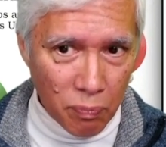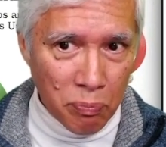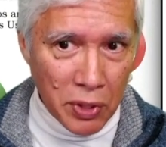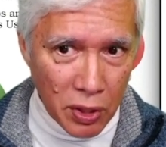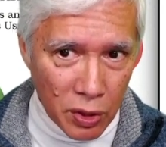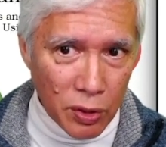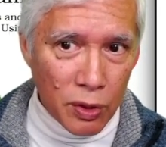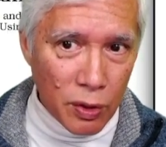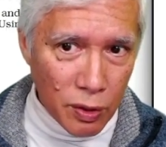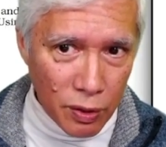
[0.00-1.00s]

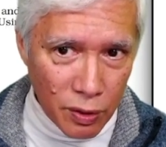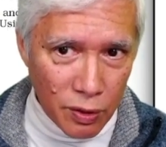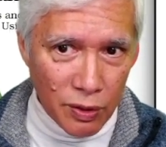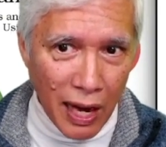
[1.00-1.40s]
pure